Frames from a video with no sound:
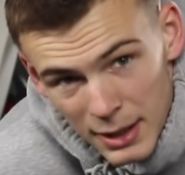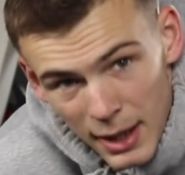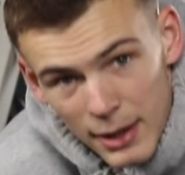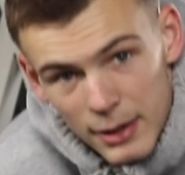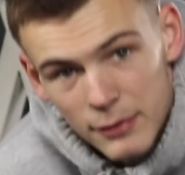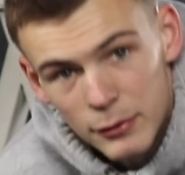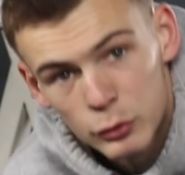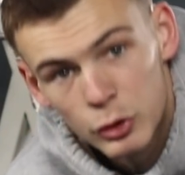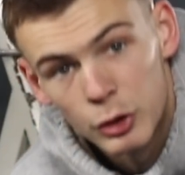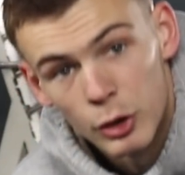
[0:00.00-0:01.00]
Yeah, it
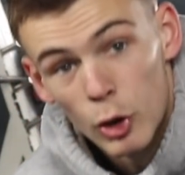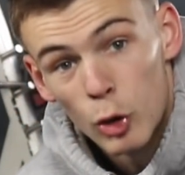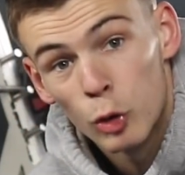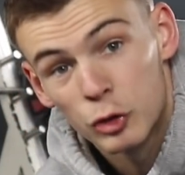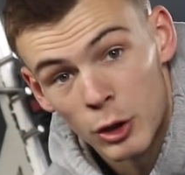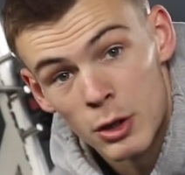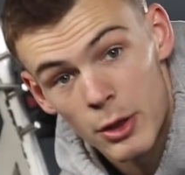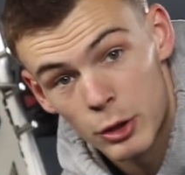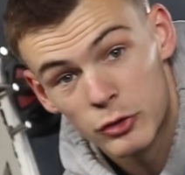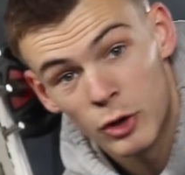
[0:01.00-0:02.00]
was good. Also,
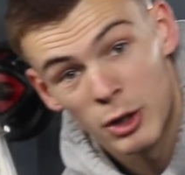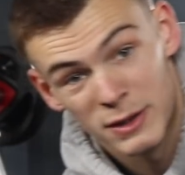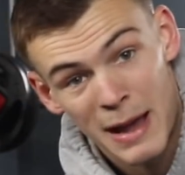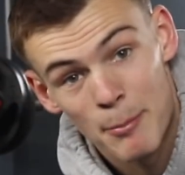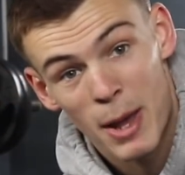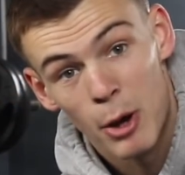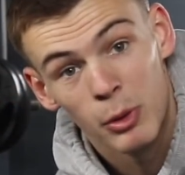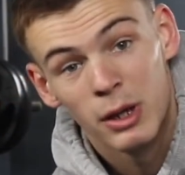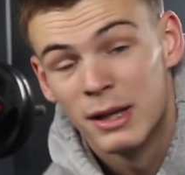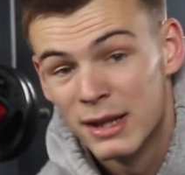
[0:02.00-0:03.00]
another good sign, that
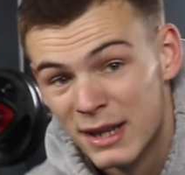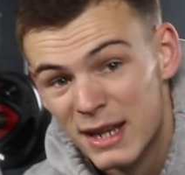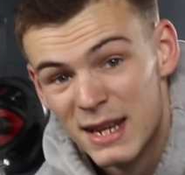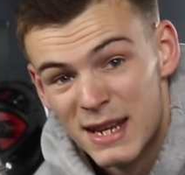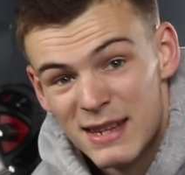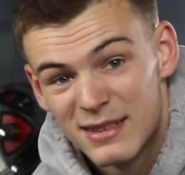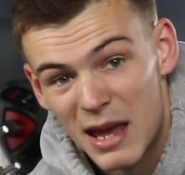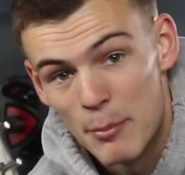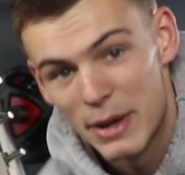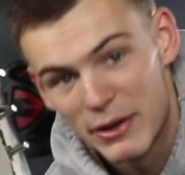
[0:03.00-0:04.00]
belt is
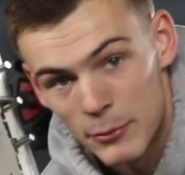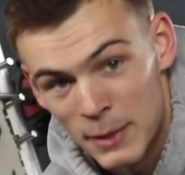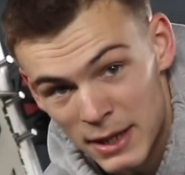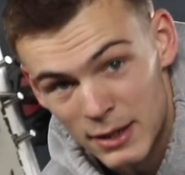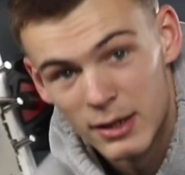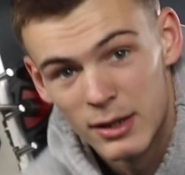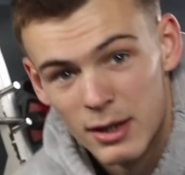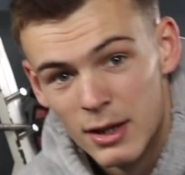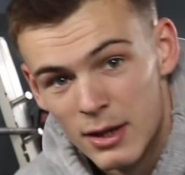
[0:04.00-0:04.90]
getting big for me.